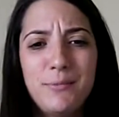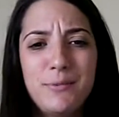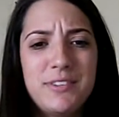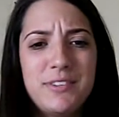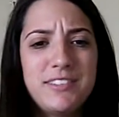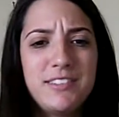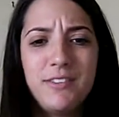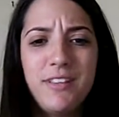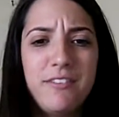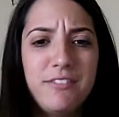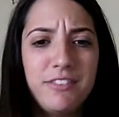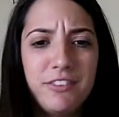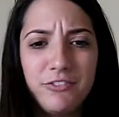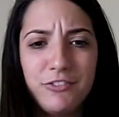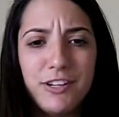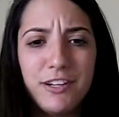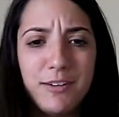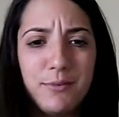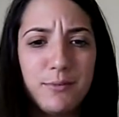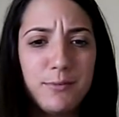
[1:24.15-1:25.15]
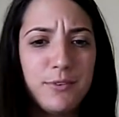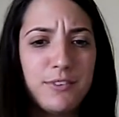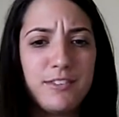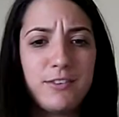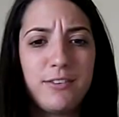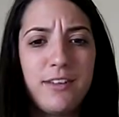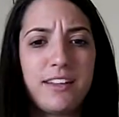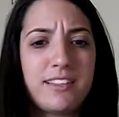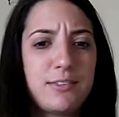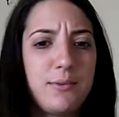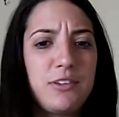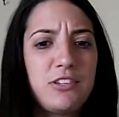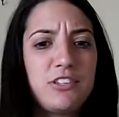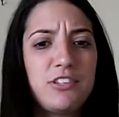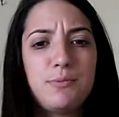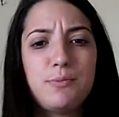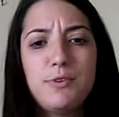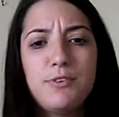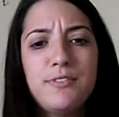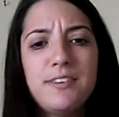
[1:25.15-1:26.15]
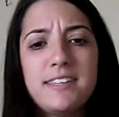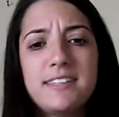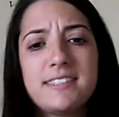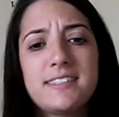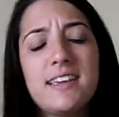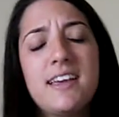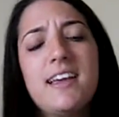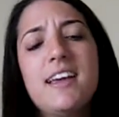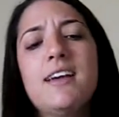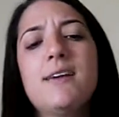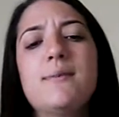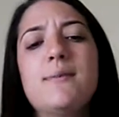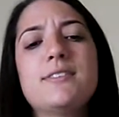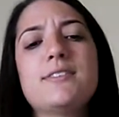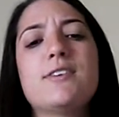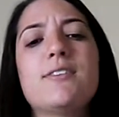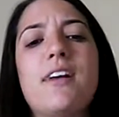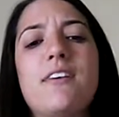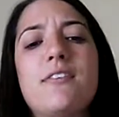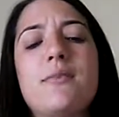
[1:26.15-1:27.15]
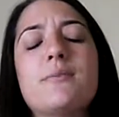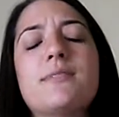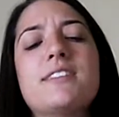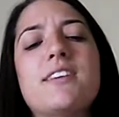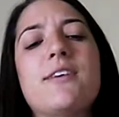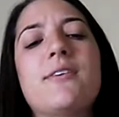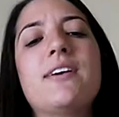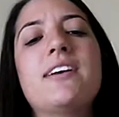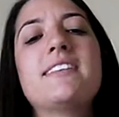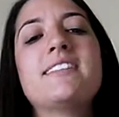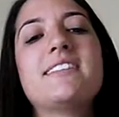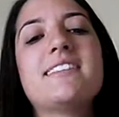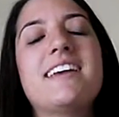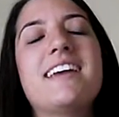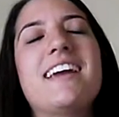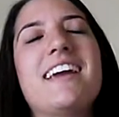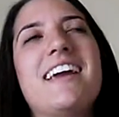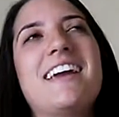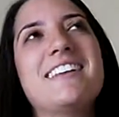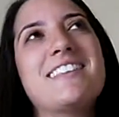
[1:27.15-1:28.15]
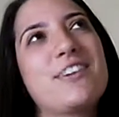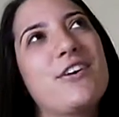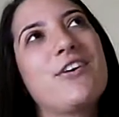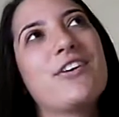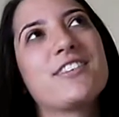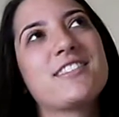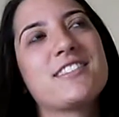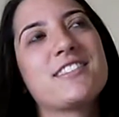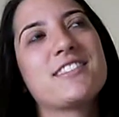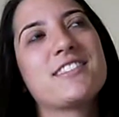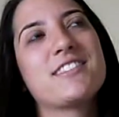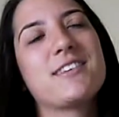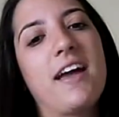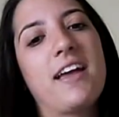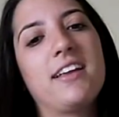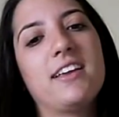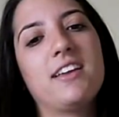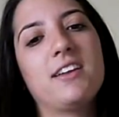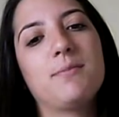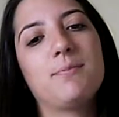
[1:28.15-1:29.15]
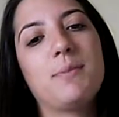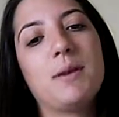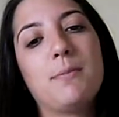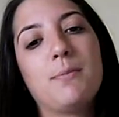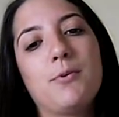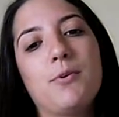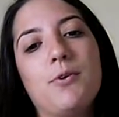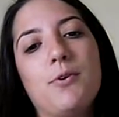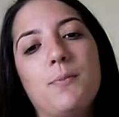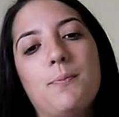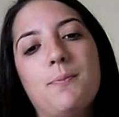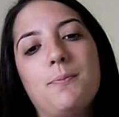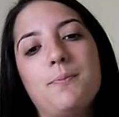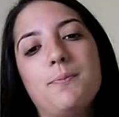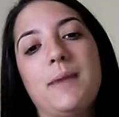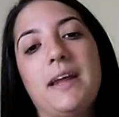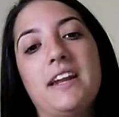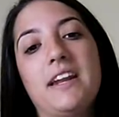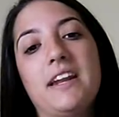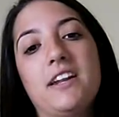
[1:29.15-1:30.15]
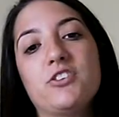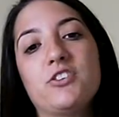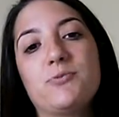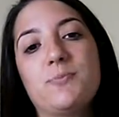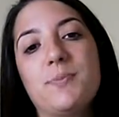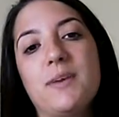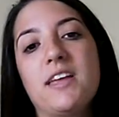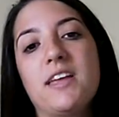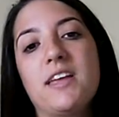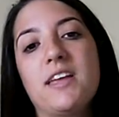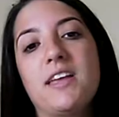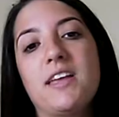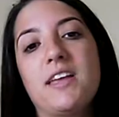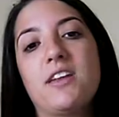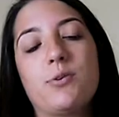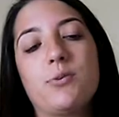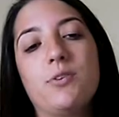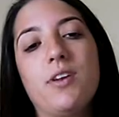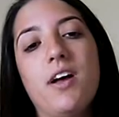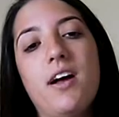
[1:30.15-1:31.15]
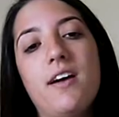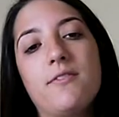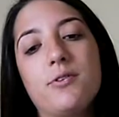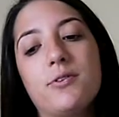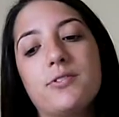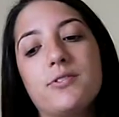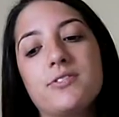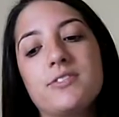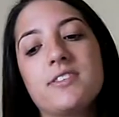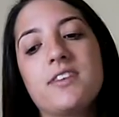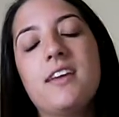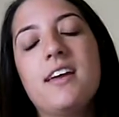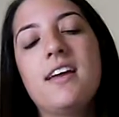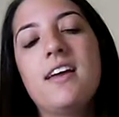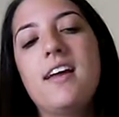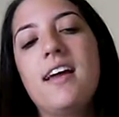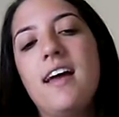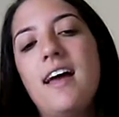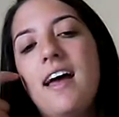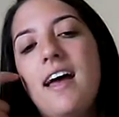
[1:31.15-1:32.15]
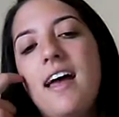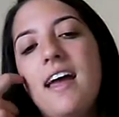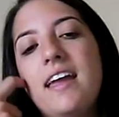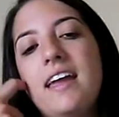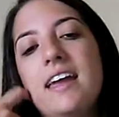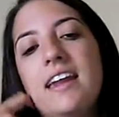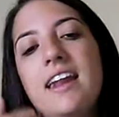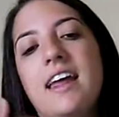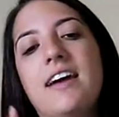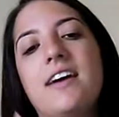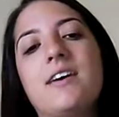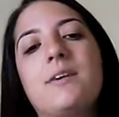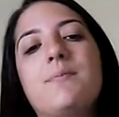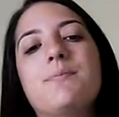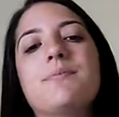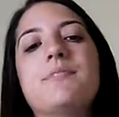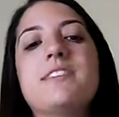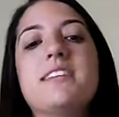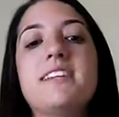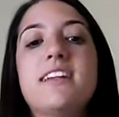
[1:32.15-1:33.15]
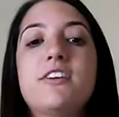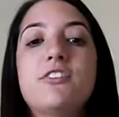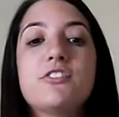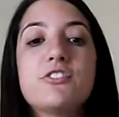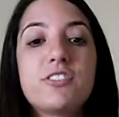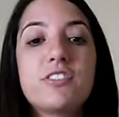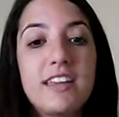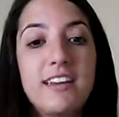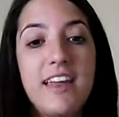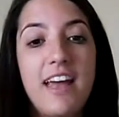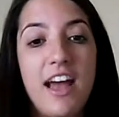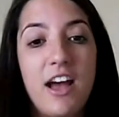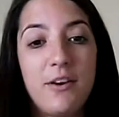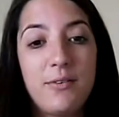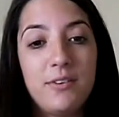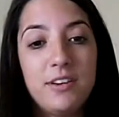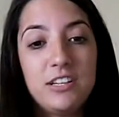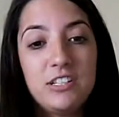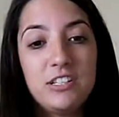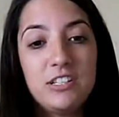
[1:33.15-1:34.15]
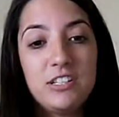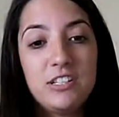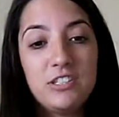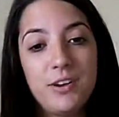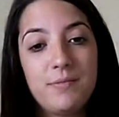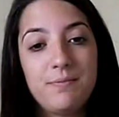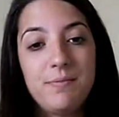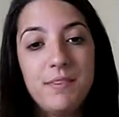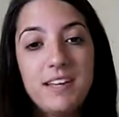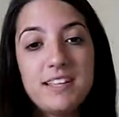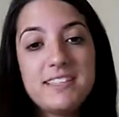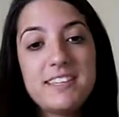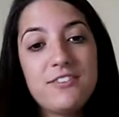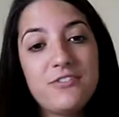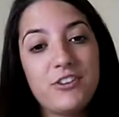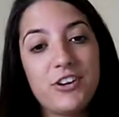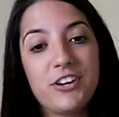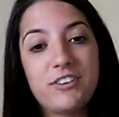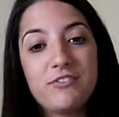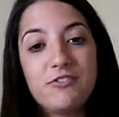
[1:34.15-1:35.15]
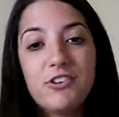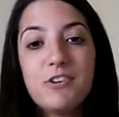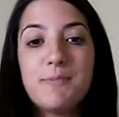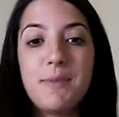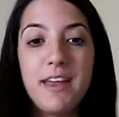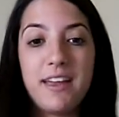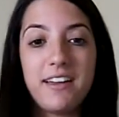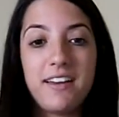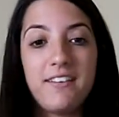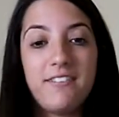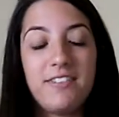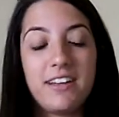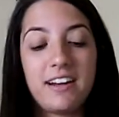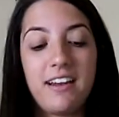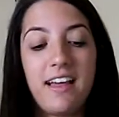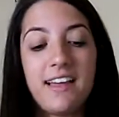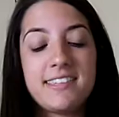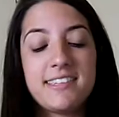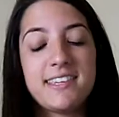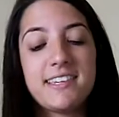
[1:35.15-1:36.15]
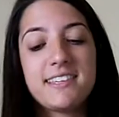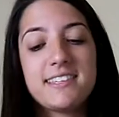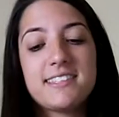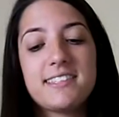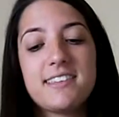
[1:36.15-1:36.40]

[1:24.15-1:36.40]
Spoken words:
We still love to read them. We still like to watch the movies. We still love them. So it's awesome that people made a new spin on those old novels, and teenagers can now enjoy a different remake of the classics.